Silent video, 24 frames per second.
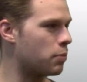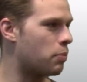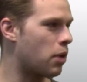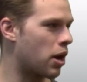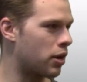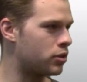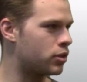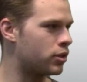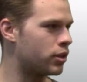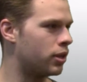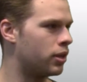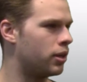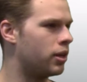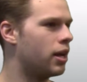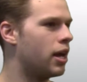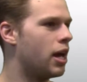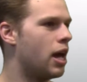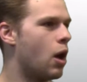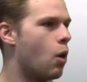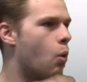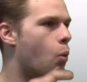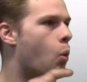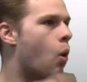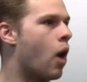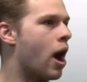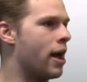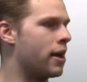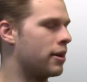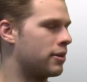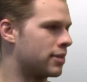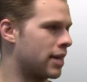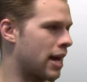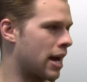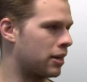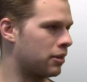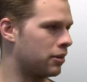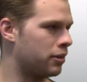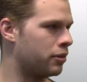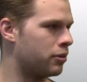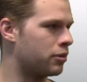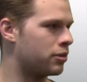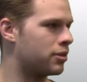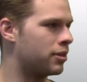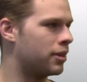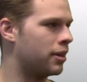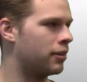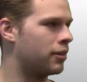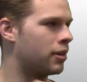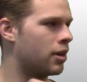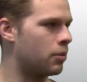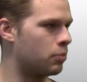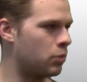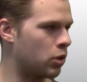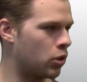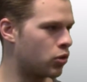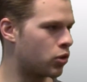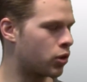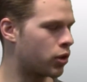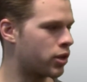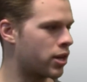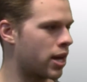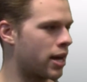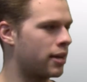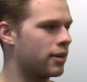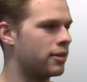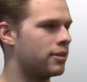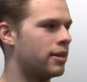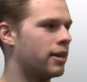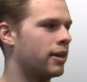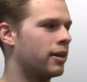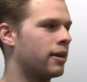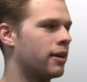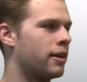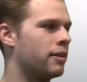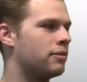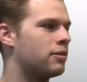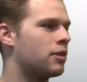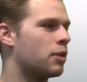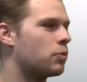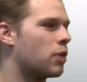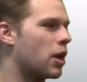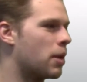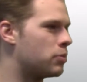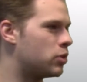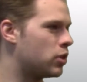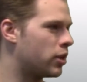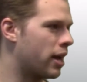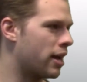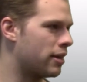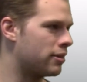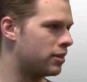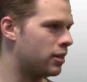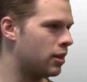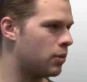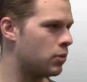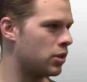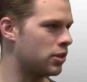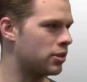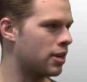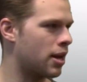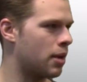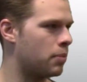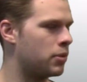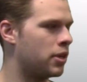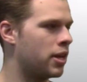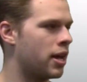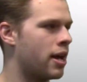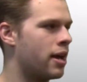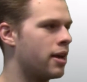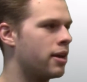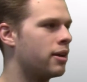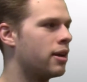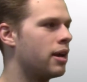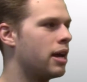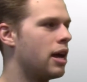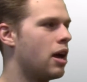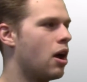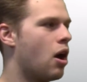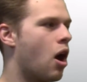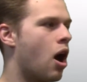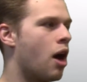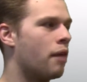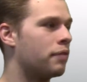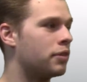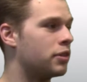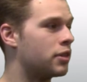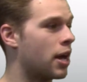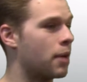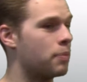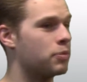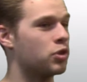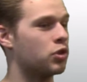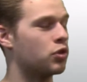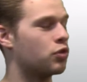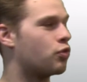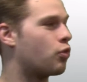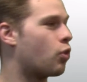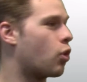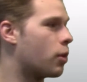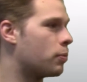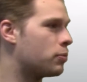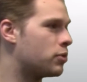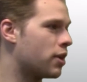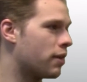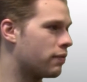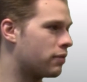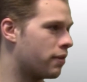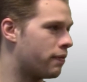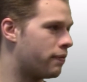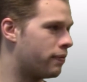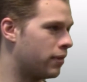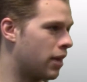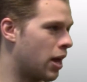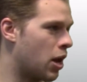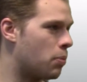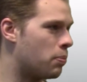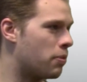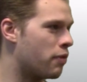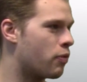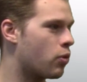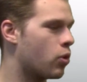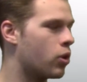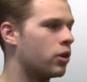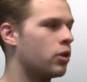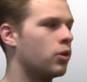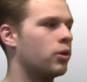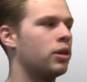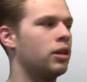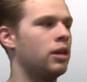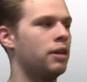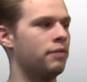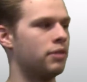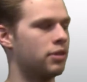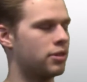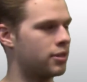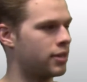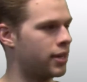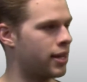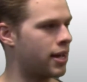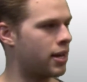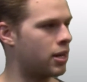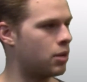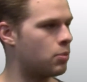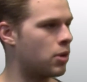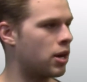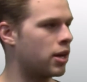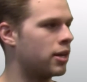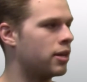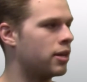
you have to punch in why exactly you're seeing them. You take a ticket, sometimes you can't see them the same day. Oftentimes there's forms you have to fill out before you can even see